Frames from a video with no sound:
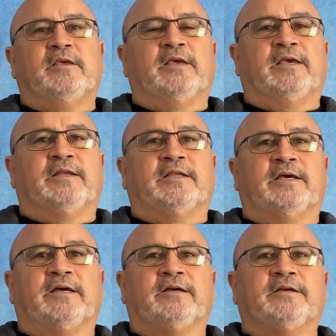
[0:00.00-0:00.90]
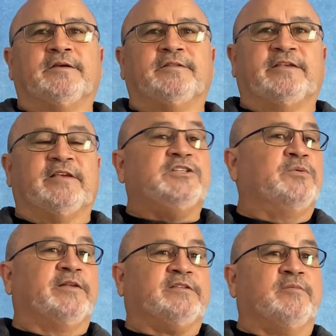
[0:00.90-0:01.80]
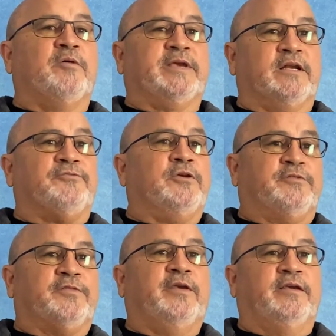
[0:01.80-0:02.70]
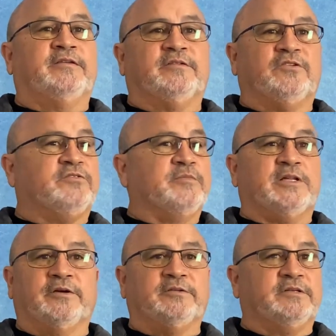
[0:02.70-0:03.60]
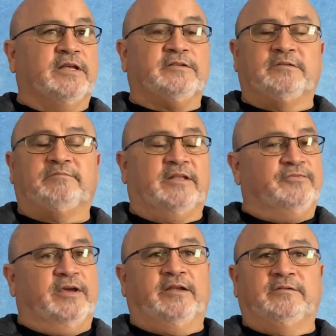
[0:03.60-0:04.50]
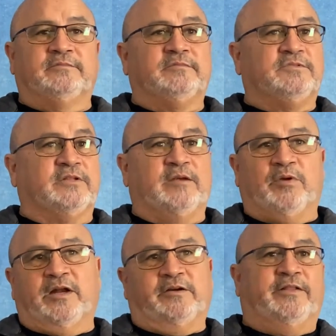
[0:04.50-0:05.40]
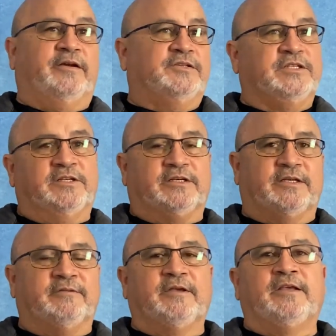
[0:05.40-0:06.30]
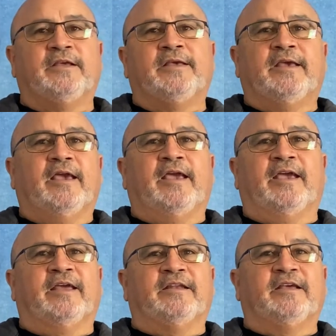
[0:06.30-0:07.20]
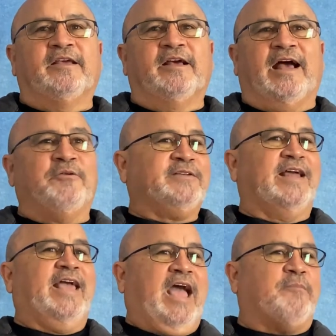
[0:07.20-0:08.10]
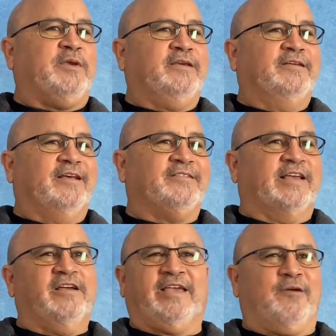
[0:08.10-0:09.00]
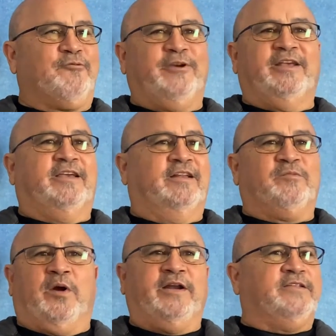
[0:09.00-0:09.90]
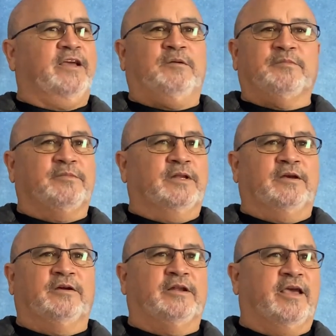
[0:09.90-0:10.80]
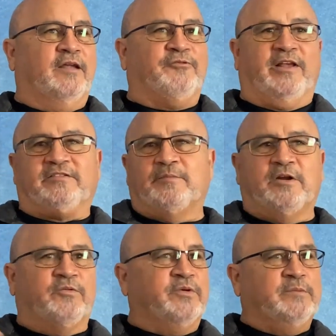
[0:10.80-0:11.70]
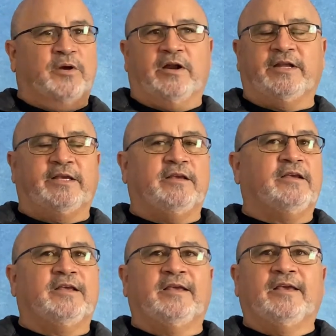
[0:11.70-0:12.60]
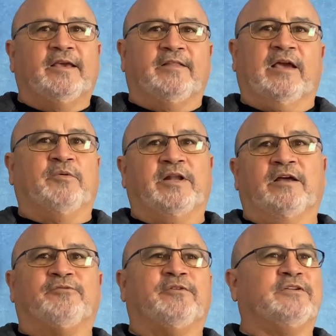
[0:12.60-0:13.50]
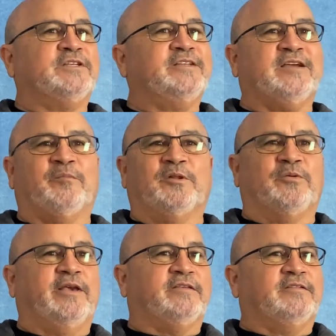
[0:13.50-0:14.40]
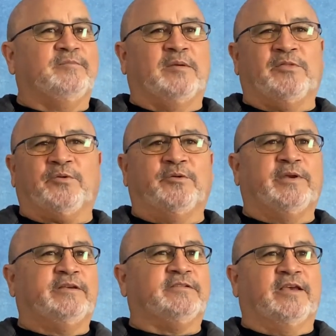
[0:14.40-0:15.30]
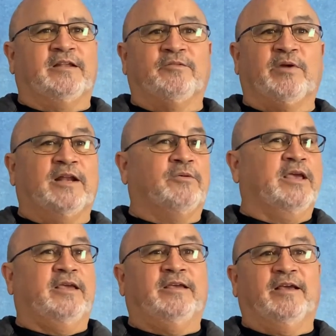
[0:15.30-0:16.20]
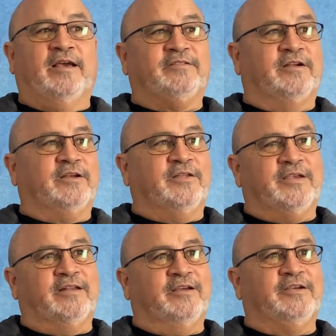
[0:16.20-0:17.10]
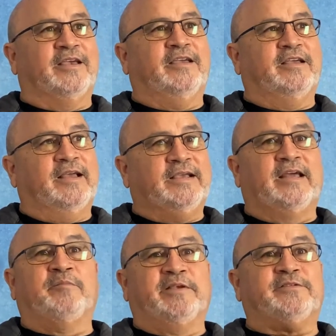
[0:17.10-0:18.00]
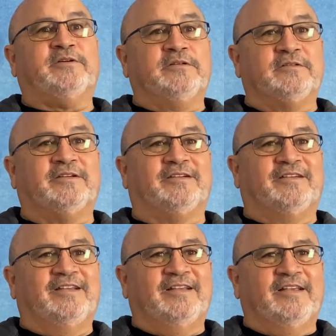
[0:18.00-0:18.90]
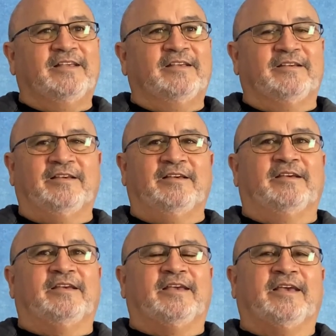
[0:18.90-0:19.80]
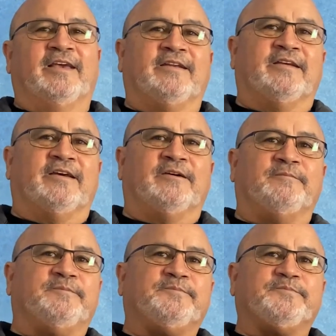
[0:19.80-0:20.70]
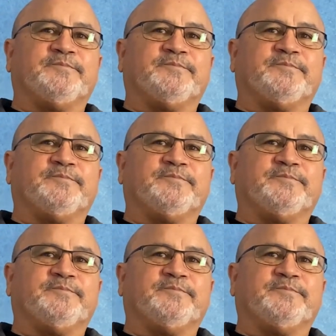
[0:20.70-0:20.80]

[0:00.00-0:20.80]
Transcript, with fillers: And uh, they said she wants to come home and get a few of her things, just some clothes. And I said, that's fine. So they brought her there. She took it. And I was kind of happy. I was like, okay, I'm free again. It's party time, you know. And I had friends coming over and we'd party. And that went on for just a couple of weeks, maybe three weeks. And right away, I started thinking, okay, I kind of miss her. And um,